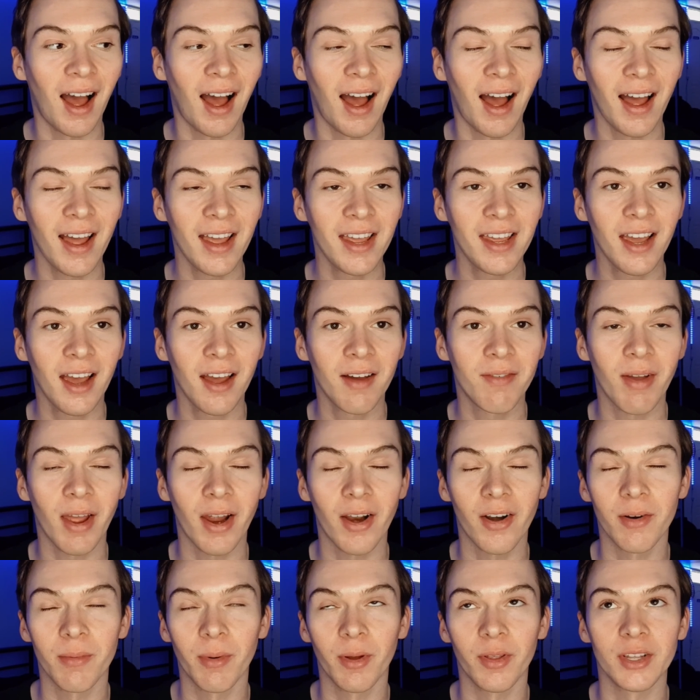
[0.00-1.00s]
I have
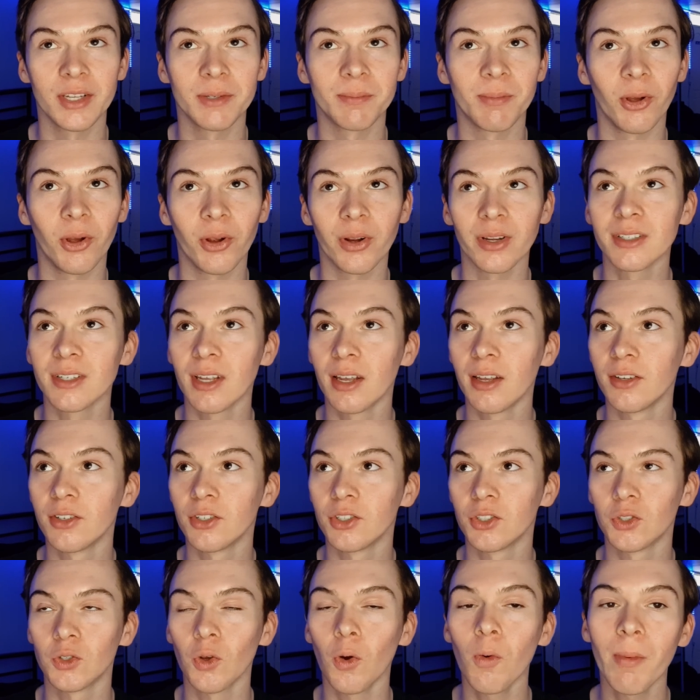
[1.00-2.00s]
heard about these books
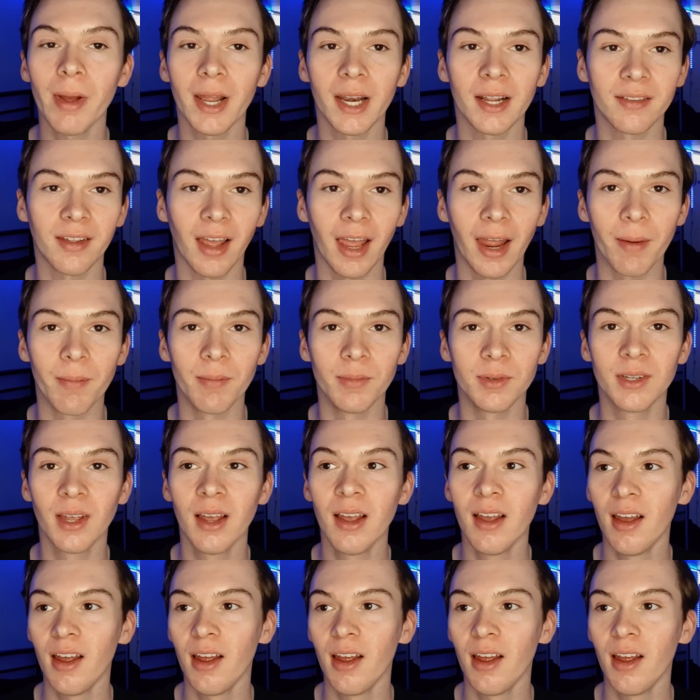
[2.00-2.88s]
so many times,